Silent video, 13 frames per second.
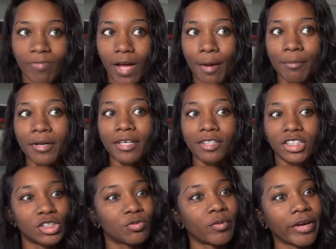I'm going to
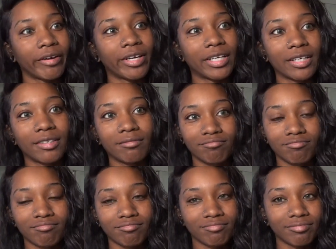just wear it
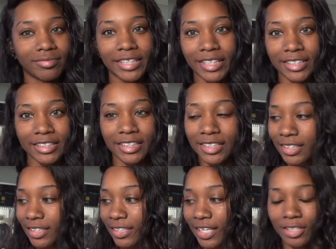in its
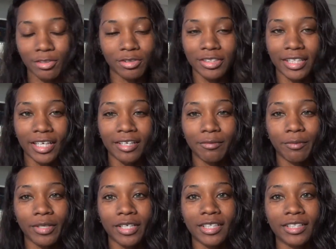natural state
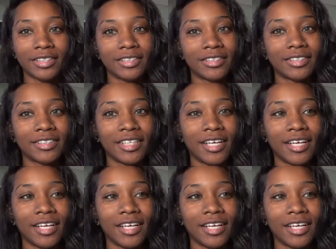because